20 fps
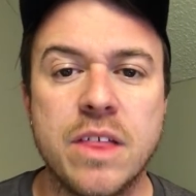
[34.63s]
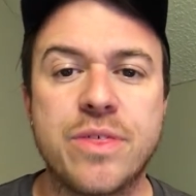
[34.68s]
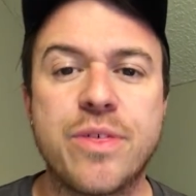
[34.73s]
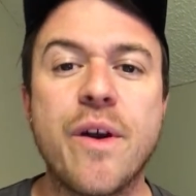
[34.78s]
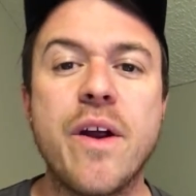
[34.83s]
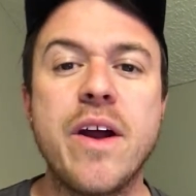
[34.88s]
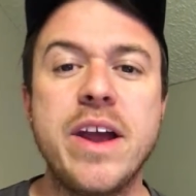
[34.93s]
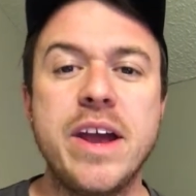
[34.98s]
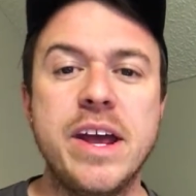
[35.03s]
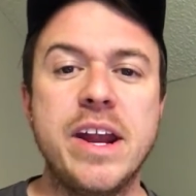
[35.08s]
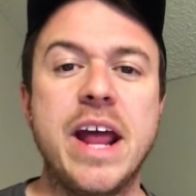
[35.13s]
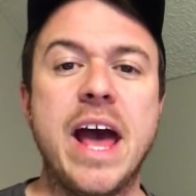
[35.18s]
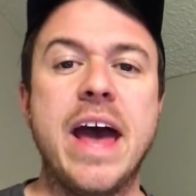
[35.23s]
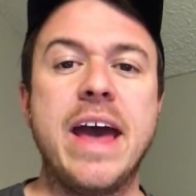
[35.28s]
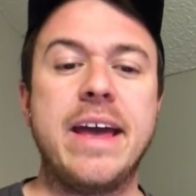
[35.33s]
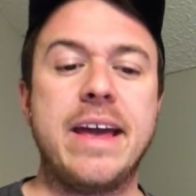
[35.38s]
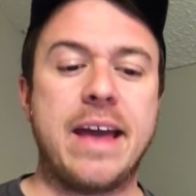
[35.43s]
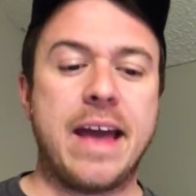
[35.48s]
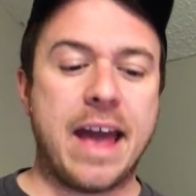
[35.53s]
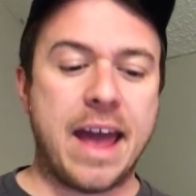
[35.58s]

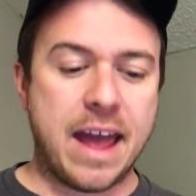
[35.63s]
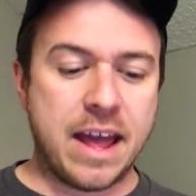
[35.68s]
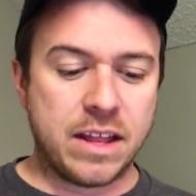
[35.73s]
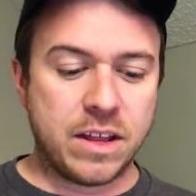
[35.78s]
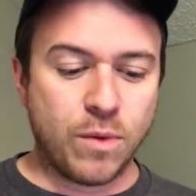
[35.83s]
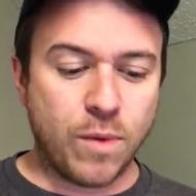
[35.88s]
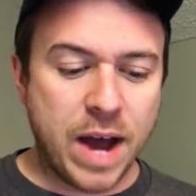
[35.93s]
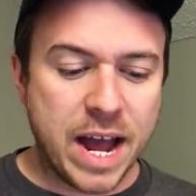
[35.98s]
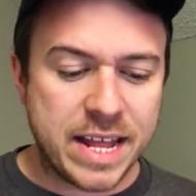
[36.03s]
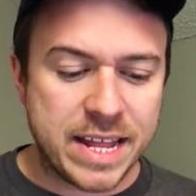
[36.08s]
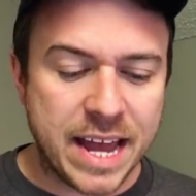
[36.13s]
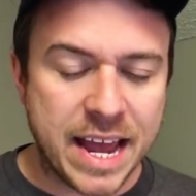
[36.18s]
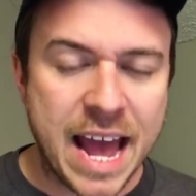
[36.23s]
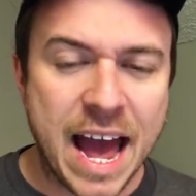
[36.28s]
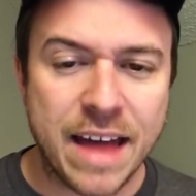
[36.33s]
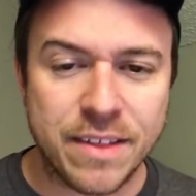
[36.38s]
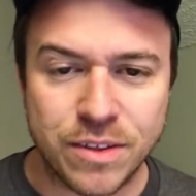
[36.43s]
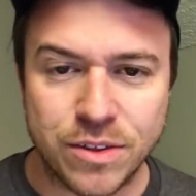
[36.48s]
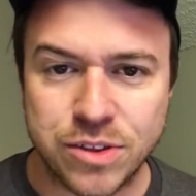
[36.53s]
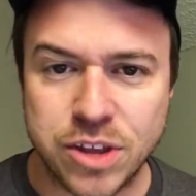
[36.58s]
3-8, and the way they
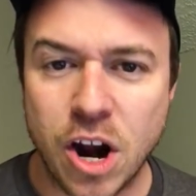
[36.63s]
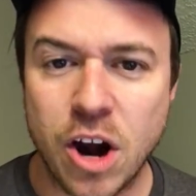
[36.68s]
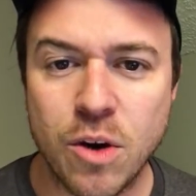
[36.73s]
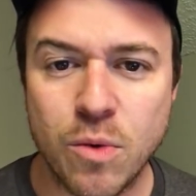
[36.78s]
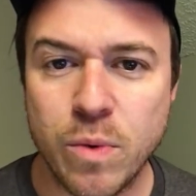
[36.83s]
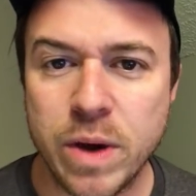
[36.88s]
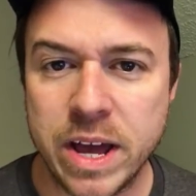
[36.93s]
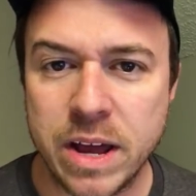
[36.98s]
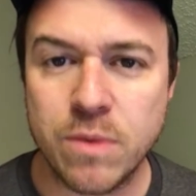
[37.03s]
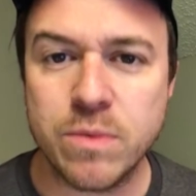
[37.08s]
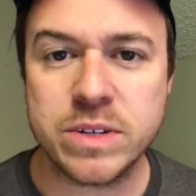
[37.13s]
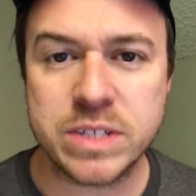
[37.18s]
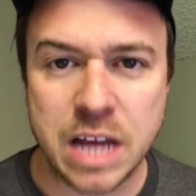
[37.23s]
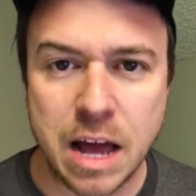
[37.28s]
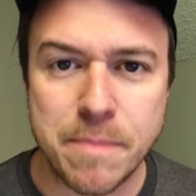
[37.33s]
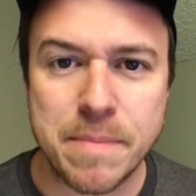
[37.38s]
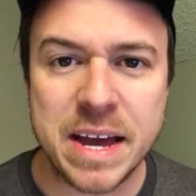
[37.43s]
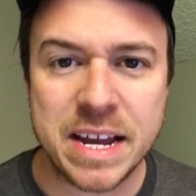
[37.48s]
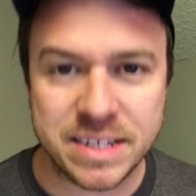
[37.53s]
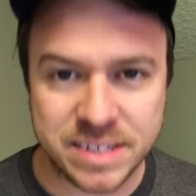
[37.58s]
got the third win was
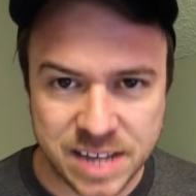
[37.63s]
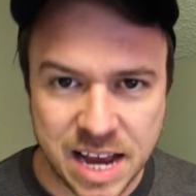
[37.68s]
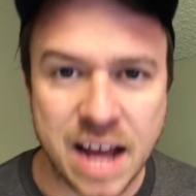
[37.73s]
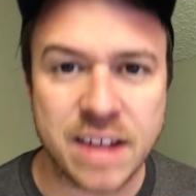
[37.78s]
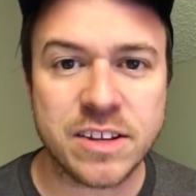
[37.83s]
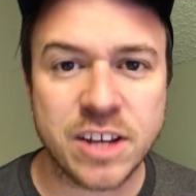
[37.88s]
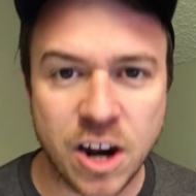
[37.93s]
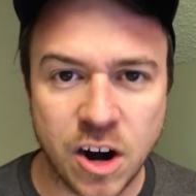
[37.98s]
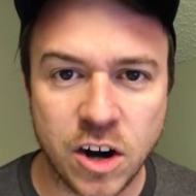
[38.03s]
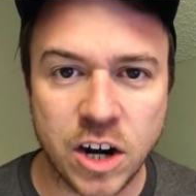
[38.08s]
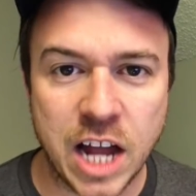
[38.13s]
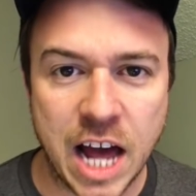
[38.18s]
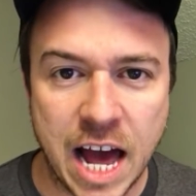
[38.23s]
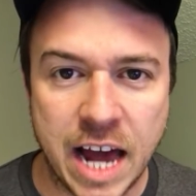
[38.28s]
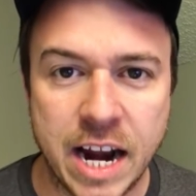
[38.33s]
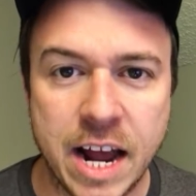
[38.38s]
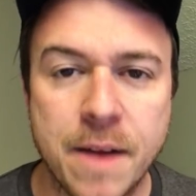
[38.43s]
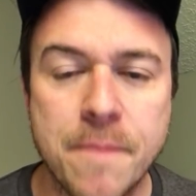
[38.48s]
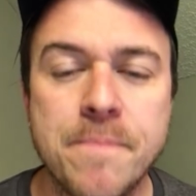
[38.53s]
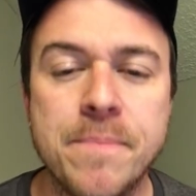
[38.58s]
they beat South
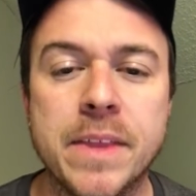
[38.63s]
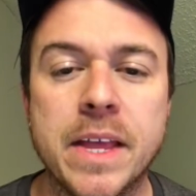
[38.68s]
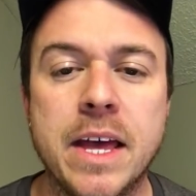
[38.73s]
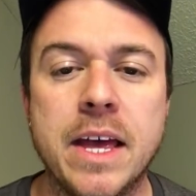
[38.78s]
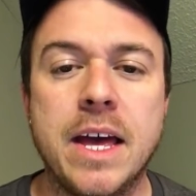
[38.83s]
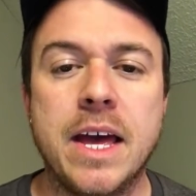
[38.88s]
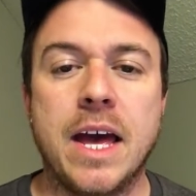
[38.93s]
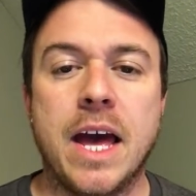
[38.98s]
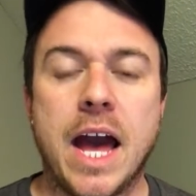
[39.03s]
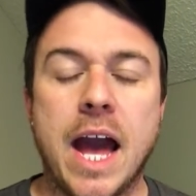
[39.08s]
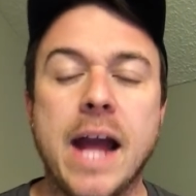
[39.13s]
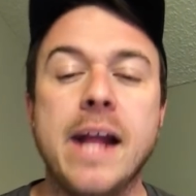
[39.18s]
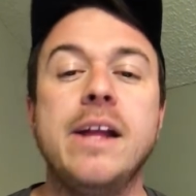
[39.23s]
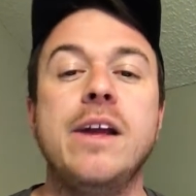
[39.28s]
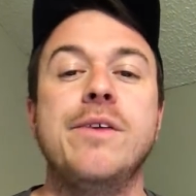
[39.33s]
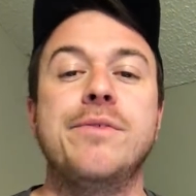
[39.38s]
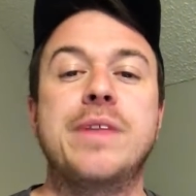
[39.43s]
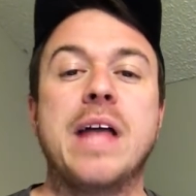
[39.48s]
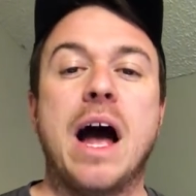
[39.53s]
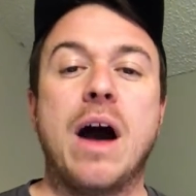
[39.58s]
Carolina, and
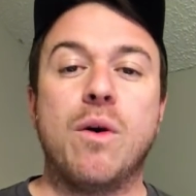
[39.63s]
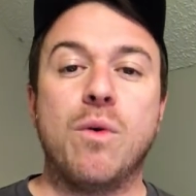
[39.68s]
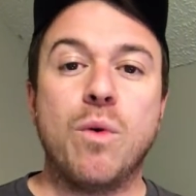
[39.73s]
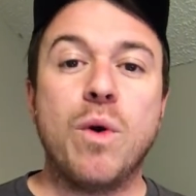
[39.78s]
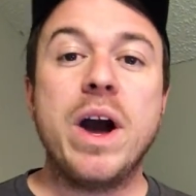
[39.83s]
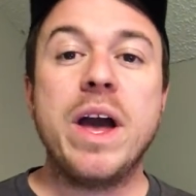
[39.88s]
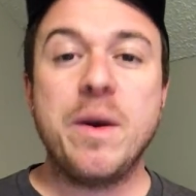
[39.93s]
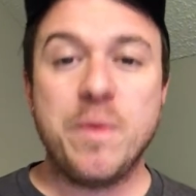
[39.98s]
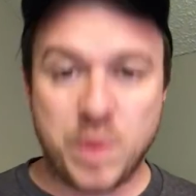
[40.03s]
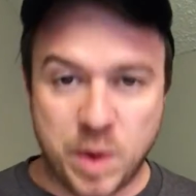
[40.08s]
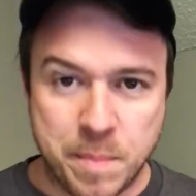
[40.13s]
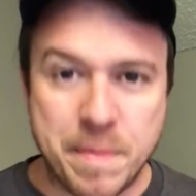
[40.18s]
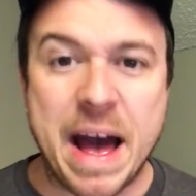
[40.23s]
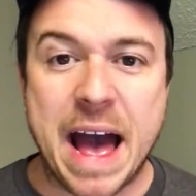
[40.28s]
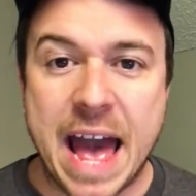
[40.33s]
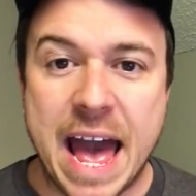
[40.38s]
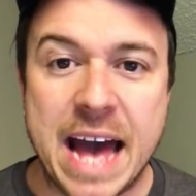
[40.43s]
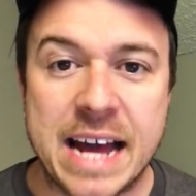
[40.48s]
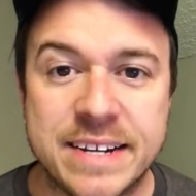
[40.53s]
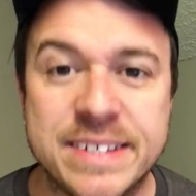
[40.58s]
you thought we were
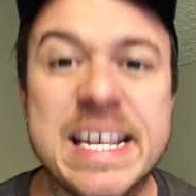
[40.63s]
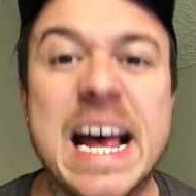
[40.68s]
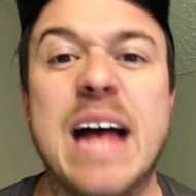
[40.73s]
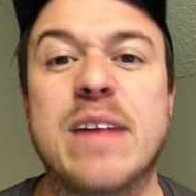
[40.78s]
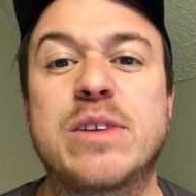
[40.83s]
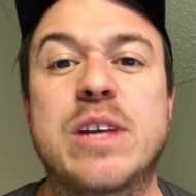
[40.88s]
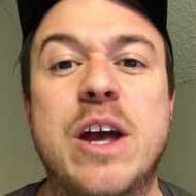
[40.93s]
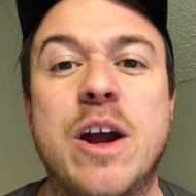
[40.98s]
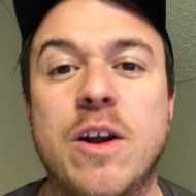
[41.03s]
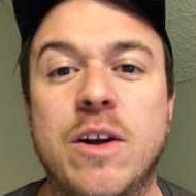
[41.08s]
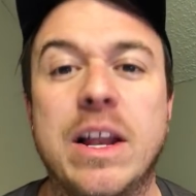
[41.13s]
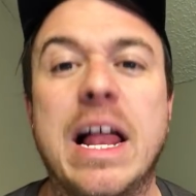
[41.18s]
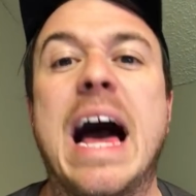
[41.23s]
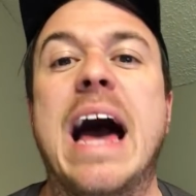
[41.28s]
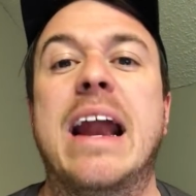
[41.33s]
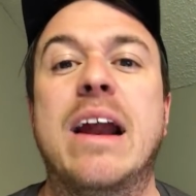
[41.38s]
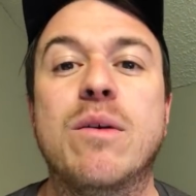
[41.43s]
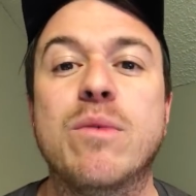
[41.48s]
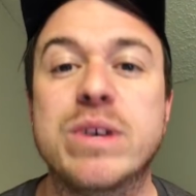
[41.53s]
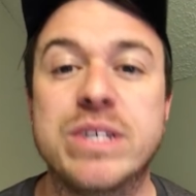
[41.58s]
bad, South
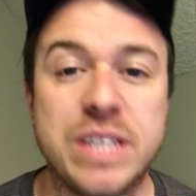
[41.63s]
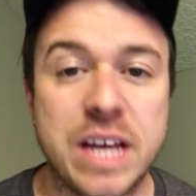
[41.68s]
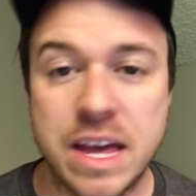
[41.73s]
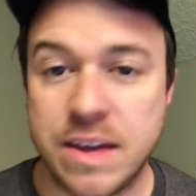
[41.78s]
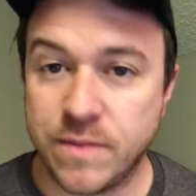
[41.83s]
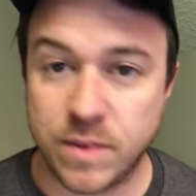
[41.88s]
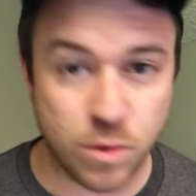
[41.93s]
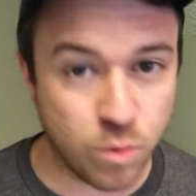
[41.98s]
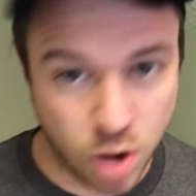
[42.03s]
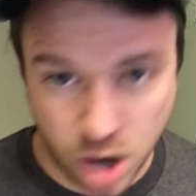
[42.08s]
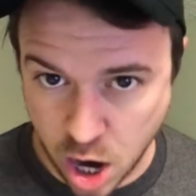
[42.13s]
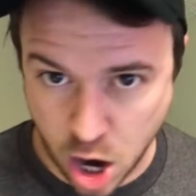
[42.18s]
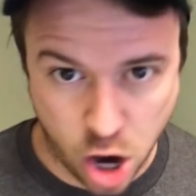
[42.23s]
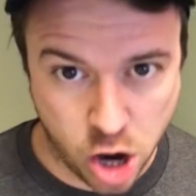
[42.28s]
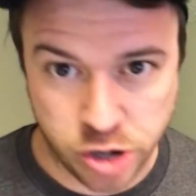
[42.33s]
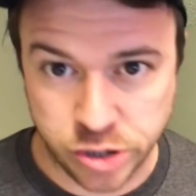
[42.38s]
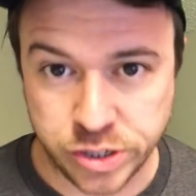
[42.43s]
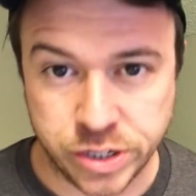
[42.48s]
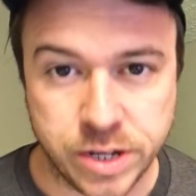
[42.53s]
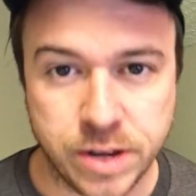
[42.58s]
Carolina was even
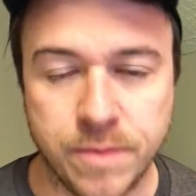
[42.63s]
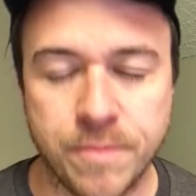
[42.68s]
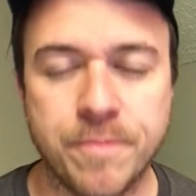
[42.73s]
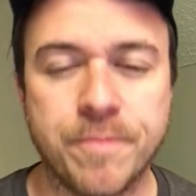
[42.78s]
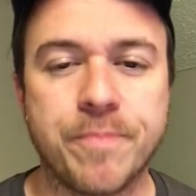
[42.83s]
worse.